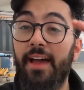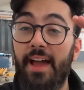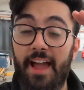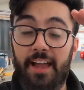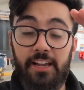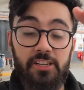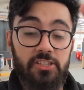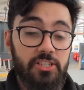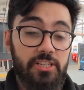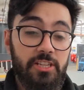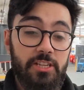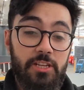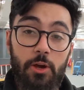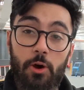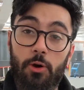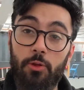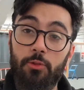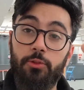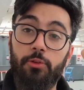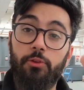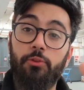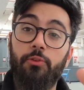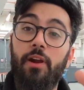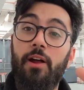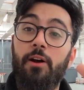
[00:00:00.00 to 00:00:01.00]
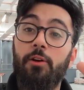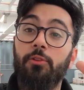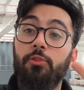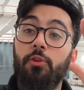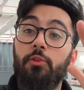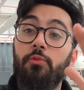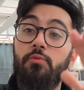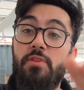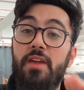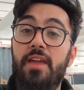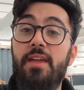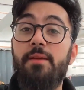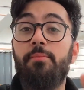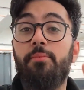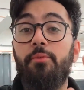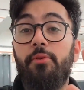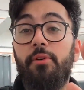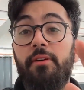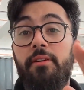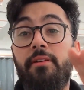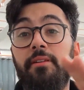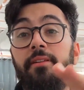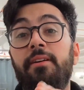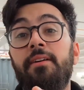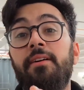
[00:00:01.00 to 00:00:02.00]
actually on the ground on the
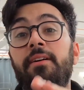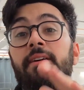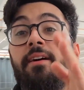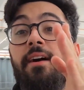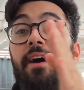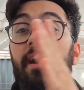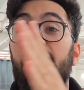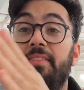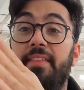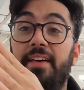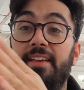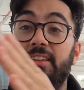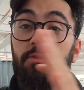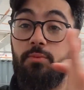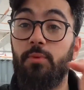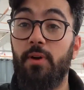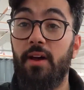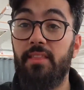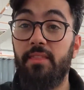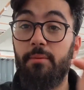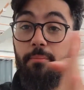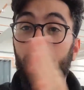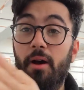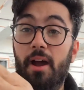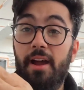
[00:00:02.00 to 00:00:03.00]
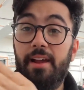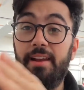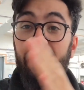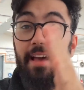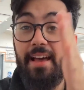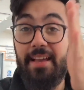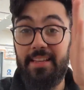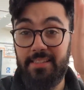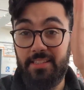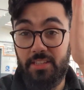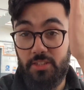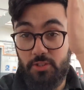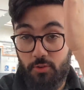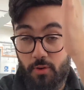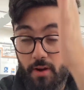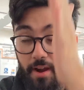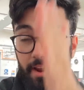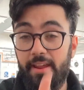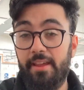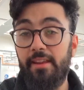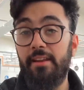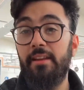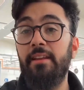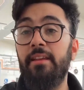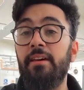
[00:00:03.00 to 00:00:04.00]
apron, and that's where the pilot has to try
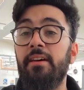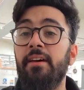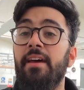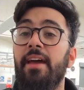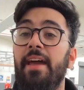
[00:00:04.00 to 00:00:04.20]
and